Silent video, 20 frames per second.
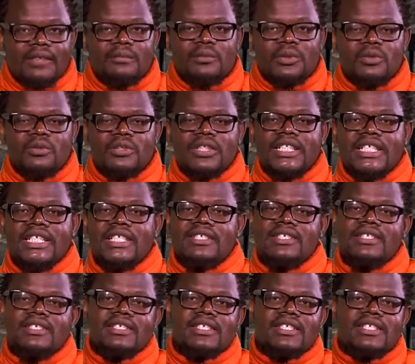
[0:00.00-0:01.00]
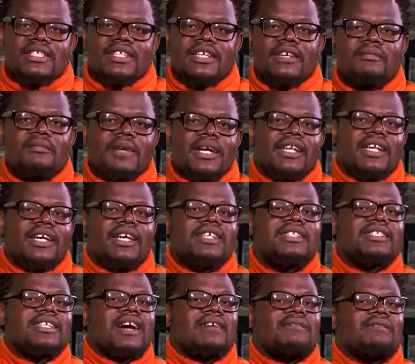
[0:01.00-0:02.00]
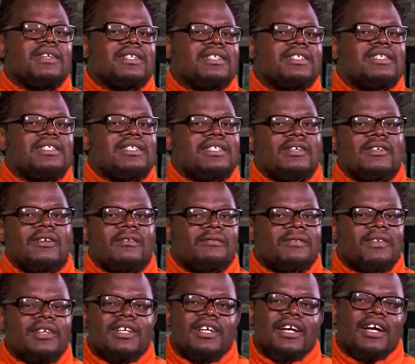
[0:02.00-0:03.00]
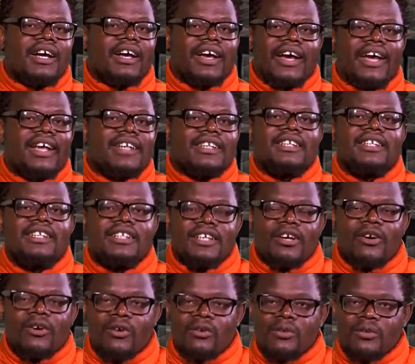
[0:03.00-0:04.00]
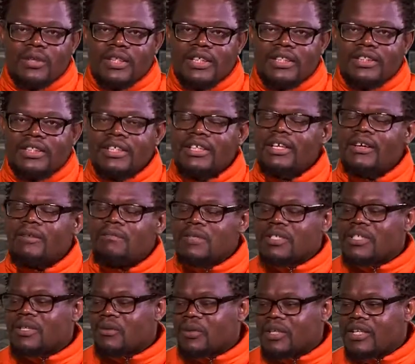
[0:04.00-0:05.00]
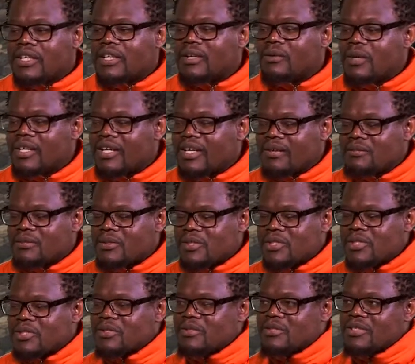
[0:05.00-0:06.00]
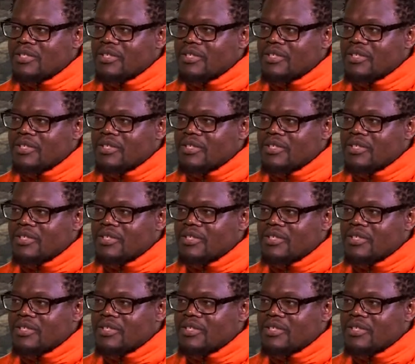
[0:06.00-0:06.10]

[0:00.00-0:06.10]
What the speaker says: to this stigma that is affecting South Africa and the whole world. Mr. Welile, welcome to the show, sir.